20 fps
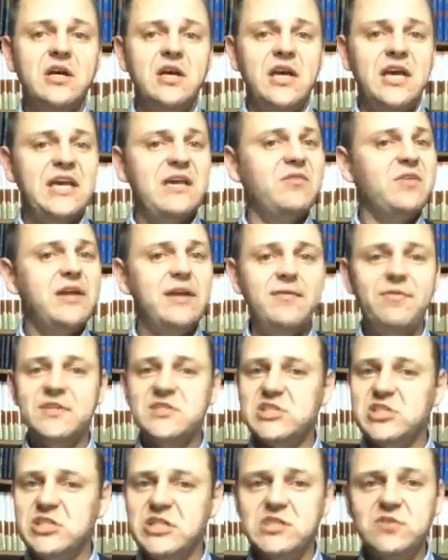even if
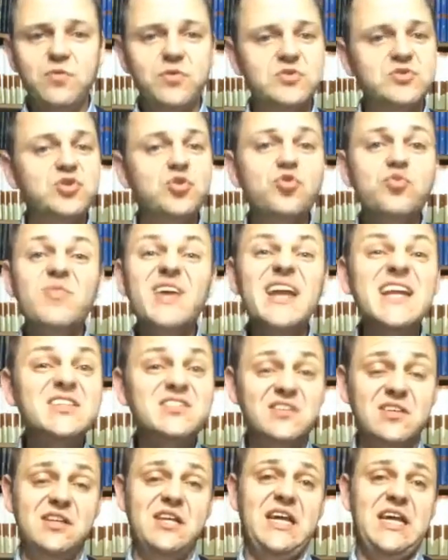it's just for two
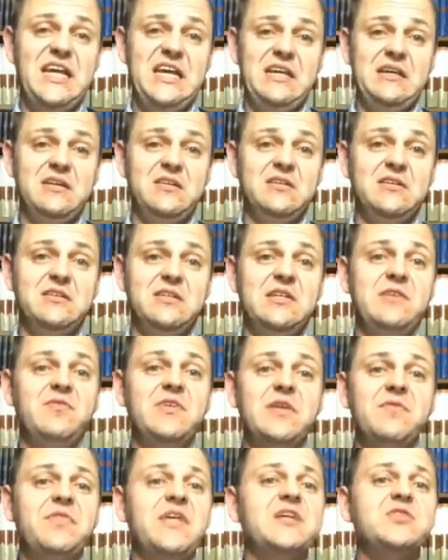minutes a day,
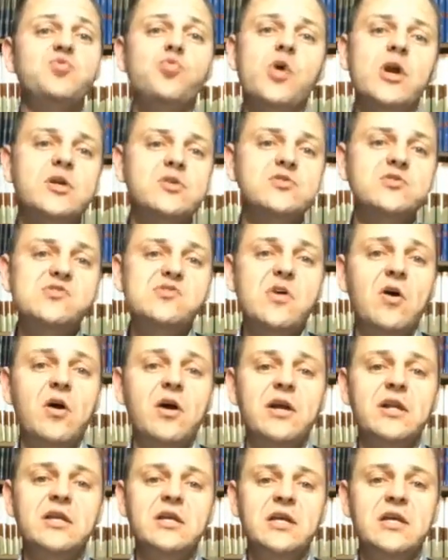even if that's where you
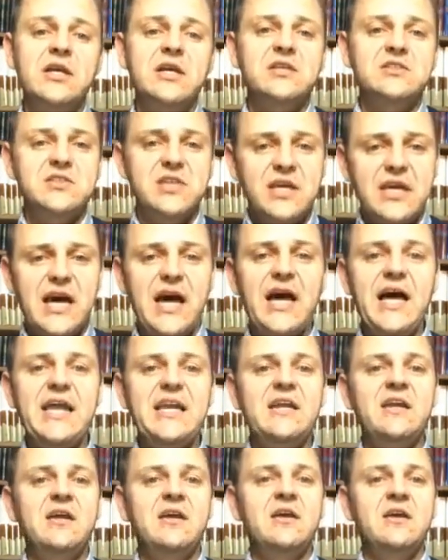start, to
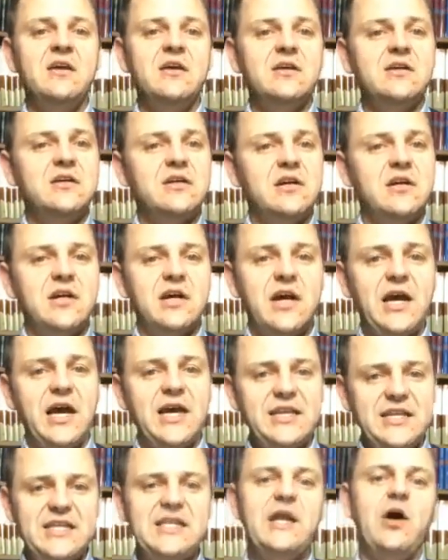God,
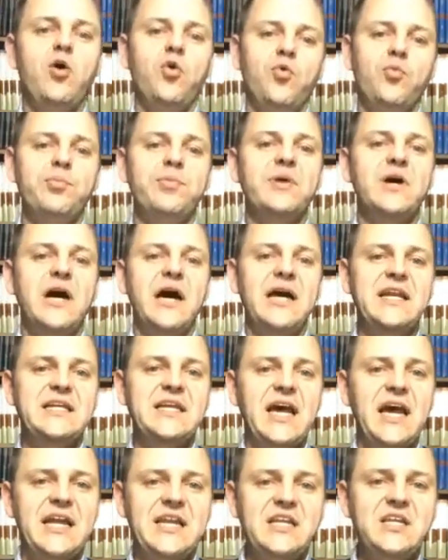I need hope. I,
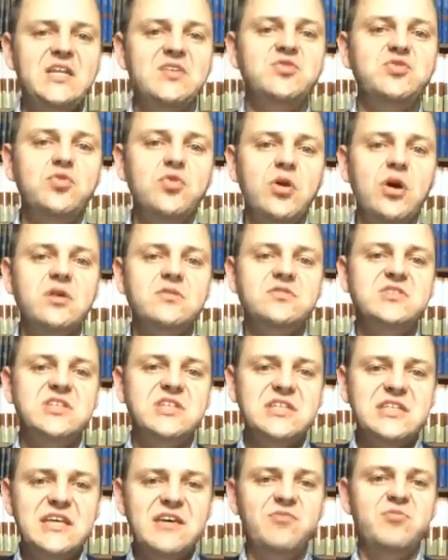I need you to,
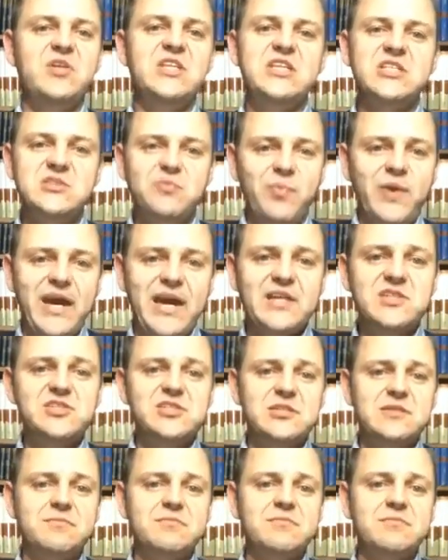to give me this passion